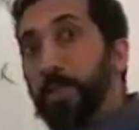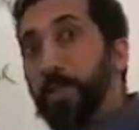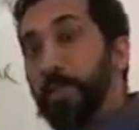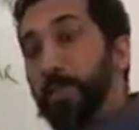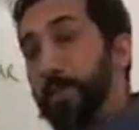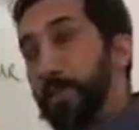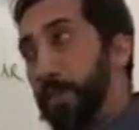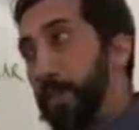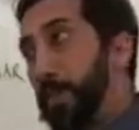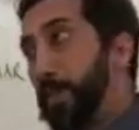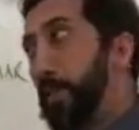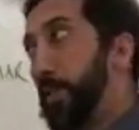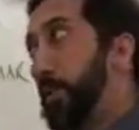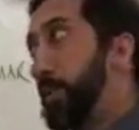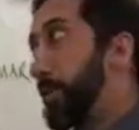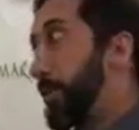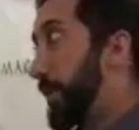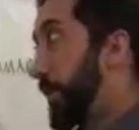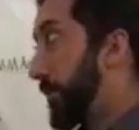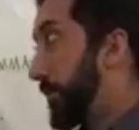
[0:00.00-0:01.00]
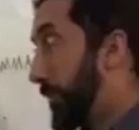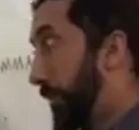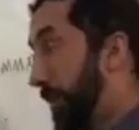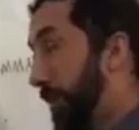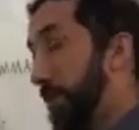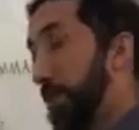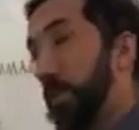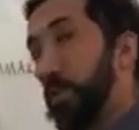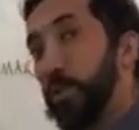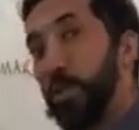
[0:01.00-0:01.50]
then their
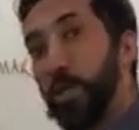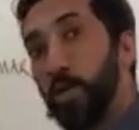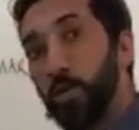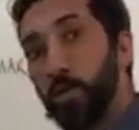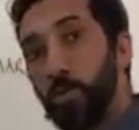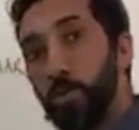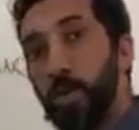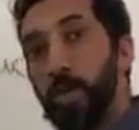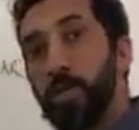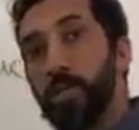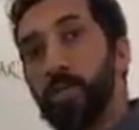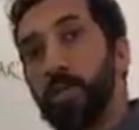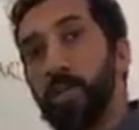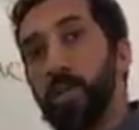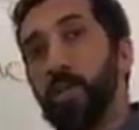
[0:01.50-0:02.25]
ability to acquire